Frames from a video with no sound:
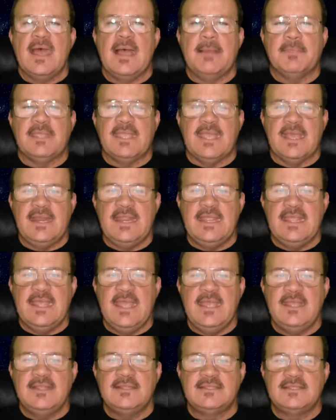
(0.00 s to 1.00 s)
I'm Kenny
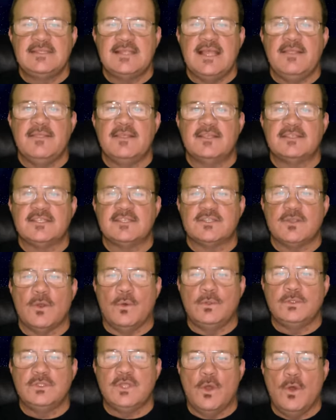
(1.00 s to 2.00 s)
Yates, and this is
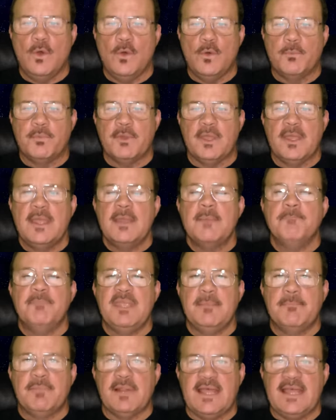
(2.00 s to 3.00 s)
Hold the Hope.
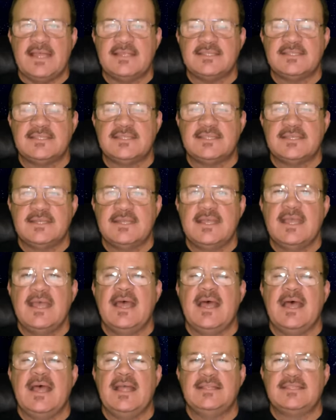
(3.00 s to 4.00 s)
Be blessed
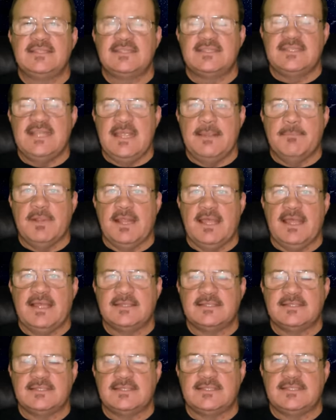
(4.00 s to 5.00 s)
and stay
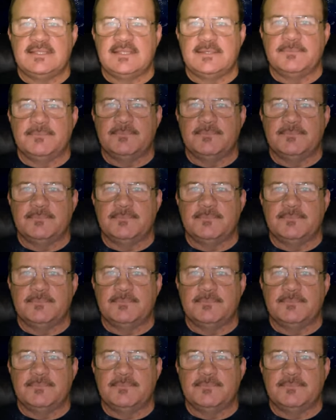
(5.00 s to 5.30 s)
blessed.